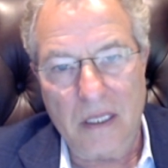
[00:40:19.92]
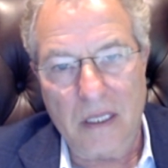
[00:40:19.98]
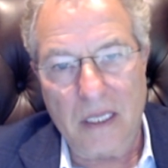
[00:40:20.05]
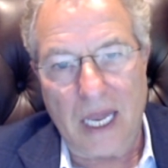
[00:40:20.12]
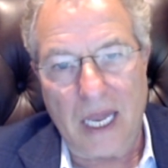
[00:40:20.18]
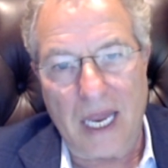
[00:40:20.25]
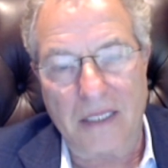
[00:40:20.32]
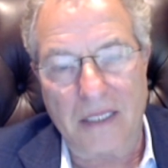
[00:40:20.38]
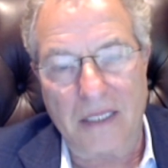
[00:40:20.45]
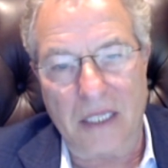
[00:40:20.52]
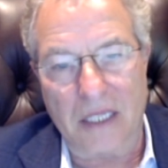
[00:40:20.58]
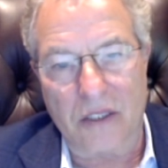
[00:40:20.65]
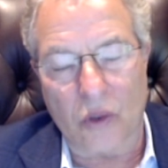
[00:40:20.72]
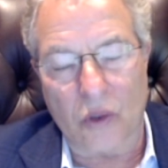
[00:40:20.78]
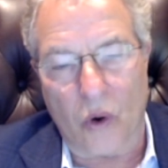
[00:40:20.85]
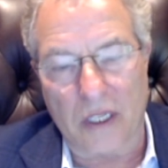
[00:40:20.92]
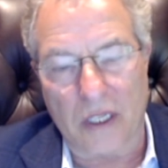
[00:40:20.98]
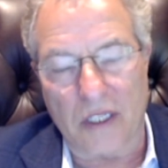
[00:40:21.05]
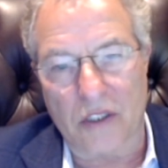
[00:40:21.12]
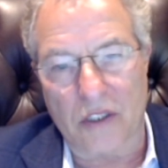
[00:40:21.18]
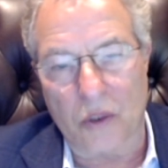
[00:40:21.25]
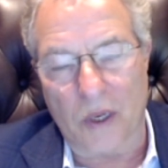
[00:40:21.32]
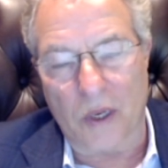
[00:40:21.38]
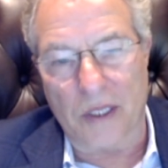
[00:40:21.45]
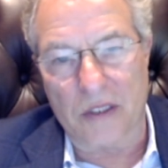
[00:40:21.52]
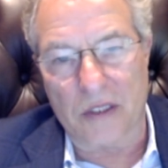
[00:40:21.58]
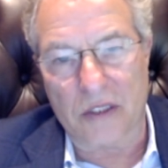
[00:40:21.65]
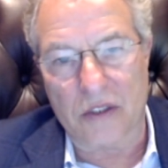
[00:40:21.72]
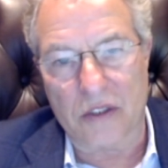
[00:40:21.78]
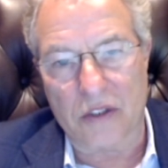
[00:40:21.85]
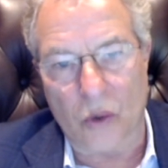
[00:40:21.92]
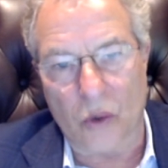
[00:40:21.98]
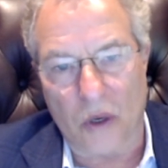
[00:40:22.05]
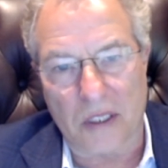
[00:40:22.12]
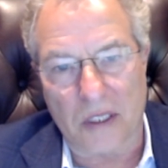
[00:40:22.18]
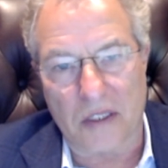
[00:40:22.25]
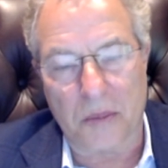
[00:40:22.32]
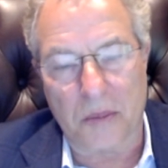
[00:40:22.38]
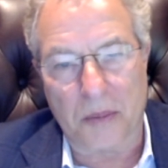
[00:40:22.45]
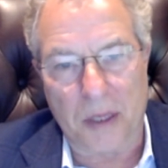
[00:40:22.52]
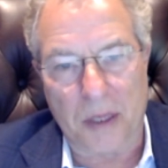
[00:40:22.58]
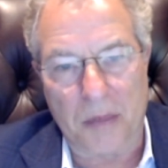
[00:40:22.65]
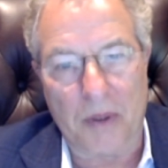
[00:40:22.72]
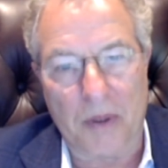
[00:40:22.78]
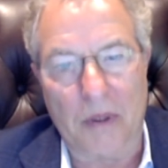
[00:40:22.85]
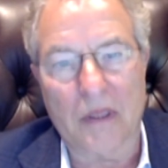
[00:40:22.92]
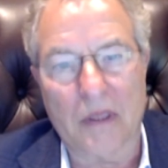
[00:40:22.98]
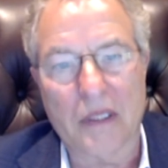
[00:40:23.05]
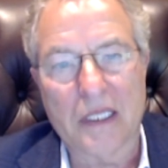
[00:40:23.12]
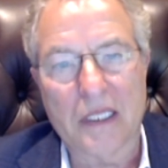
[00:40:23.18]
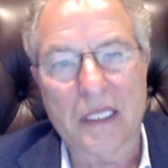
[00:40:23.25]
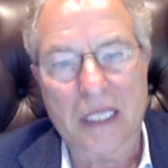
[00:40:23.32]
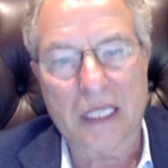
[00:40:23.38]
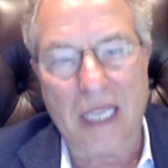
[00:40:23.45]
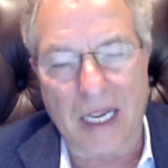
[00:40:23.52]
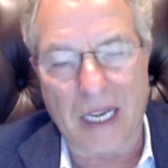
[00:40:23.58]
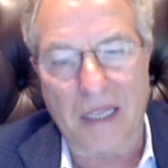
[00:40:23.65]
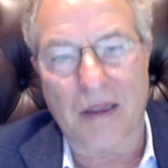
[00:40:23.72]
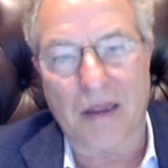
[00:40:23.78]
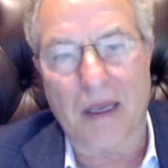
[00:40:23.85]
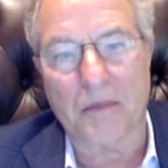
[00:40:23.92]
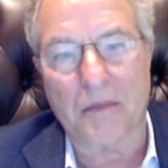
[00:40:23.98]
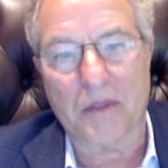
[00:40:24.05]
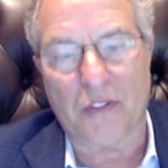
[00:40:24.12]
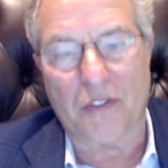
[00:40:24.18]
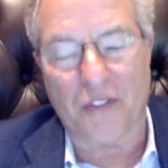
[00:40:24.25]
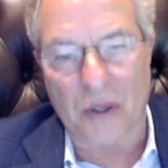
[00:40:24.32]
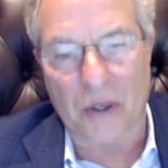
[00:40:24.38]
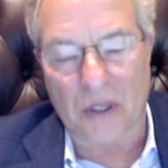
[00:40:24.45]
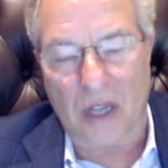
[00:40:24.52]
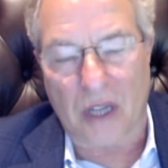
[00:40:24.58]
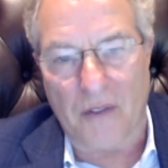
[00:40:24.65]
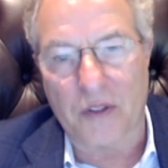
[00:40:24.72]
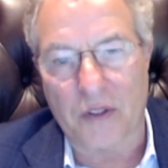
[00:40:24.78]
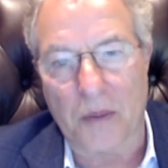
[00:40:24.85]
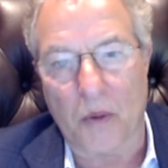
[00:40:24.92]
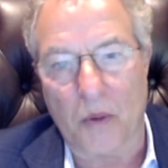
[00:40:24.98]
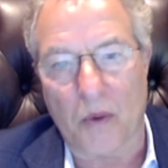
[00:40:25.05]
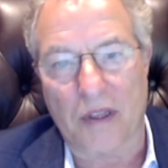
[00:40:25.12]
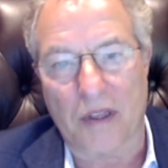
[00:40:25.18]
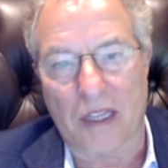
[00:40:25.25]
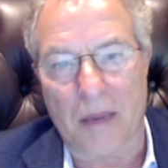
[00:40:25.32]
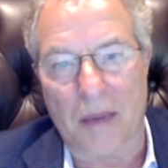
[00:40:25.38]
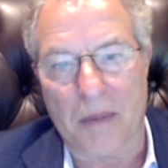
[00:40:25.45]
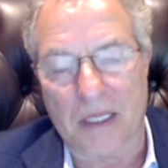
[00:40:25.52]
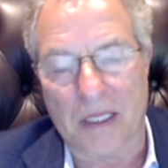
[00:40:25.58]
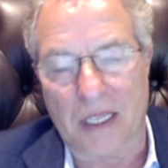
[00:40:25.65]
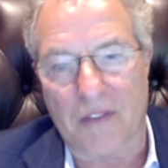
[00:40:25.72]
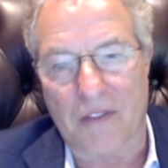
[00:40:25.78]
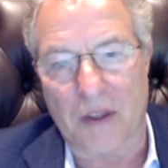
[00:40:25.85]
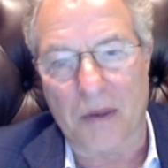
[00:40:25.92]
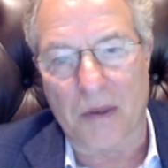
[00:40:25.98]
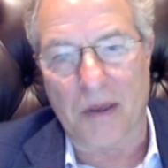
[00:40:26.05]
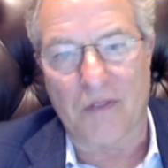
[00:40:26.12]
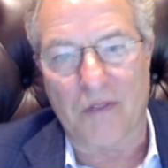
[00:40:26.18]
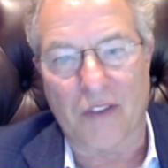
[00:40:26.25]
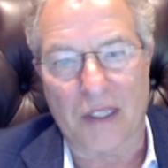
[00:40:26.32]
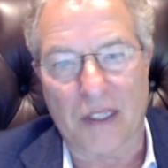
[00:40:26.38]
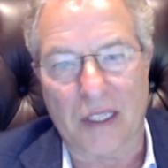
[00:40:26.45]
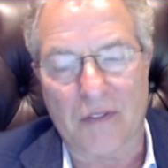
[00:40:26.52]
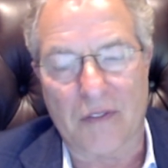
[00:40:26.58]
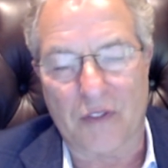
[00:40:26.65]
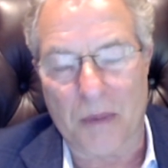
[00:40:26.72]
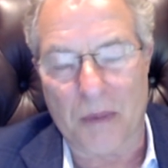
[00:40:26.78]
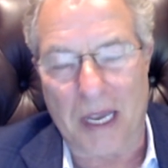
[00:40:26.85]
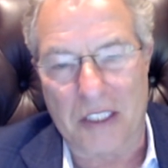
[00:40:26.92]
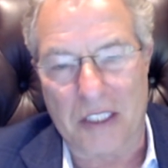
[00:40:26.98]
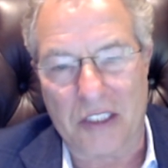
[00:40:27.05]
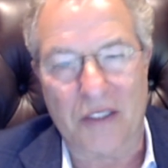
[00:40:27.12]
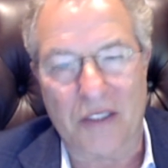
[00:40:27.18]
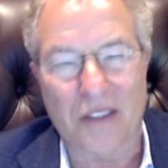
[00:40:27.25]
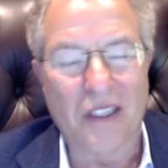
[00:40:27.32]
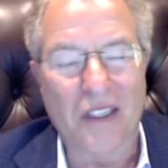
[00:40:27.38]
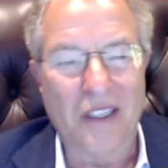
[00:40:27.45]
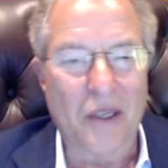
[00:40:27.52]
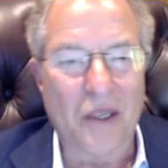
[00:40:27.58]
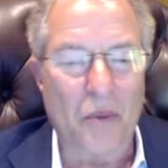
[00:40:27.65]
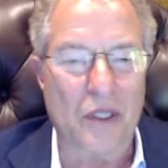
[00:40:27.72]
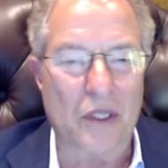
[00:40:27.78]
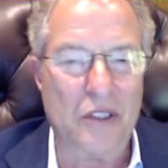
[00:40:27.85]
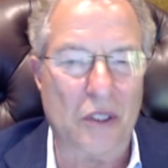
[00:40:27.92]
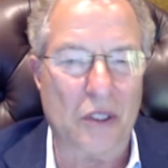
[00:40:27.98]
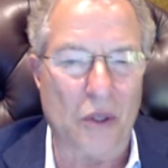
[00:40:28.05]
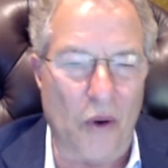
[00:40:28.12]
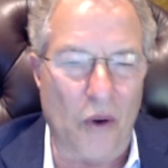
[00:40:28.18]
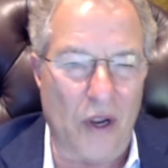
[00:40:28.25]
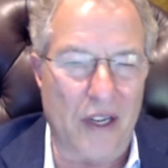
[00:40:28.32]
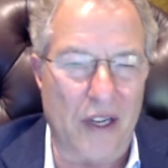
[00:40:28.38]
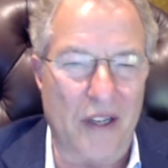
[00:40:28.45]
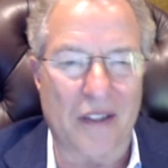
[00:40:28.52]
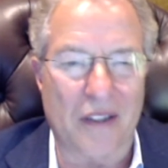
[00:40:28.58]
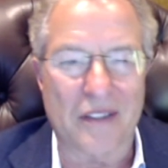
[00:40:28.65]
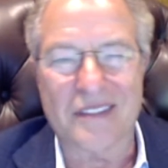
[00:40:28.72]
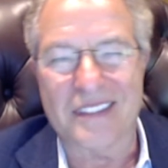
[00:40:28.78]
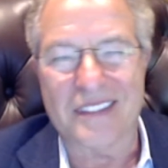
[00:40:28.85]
at talking to witnesses, talking to people, getting them to feel comfortable with them and give them information. When it's a lawyer,